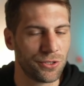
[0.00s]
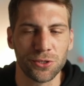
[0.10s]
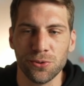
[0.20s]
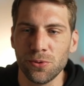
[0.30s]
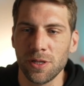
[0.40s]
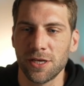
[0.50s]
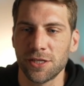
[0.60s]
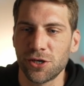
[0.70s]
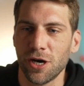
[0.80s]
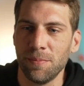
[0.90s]
on
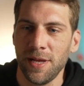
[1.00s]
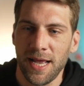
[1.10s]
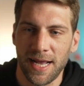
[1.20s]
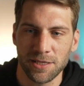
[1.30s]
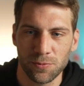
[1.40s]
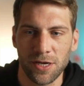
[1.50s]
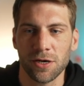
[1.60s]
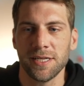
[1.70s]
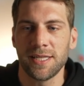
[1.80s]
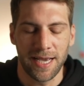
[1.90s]
google.com and we're
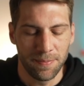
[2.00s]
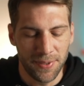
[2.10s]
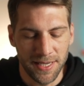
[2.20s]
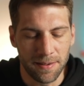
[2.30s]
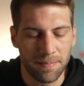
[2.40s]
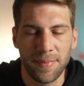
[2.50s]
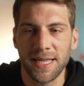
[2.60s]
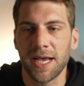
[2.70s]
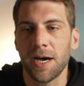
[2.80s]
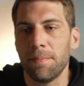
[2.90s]
going to type in
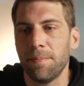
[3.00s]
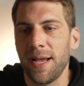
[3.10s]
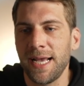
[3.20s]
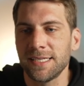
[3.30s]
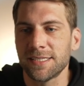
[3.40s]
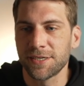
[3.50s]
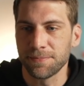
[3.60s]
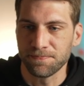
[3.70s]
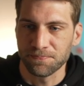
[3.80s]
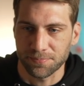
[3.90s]

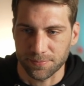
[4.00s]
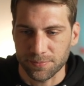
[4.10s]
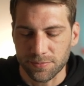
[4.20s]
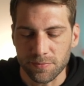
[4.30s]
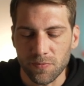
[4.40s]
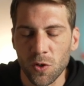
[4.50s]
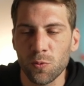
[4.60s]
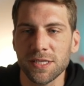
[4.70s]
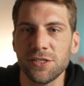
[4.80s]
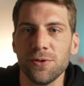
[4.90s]
MetaMask.
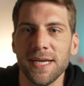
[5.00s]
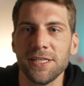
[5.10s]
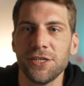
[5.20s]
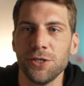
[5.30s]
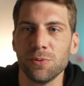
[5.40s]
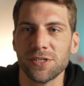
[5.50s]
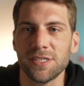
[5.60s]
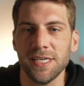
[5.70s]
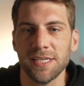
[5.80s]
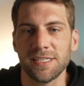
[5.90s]
Once you enter, you will
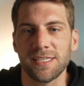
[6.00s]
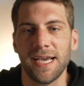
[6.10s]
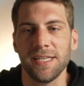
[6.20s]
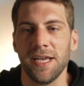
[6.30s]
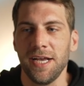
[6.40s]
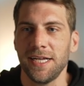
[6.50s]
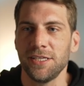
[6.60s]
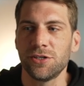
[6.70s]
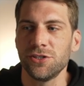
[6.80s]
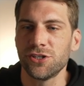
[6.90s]
see the site
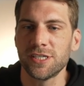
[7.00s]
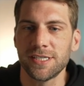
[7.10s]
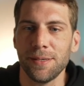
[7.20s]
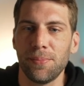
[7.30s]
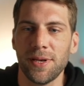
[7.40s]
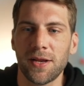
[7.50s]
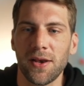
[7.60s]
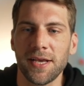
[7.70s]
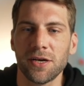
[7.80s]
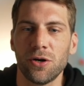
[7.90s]
and you can just simply
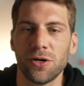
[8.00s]
click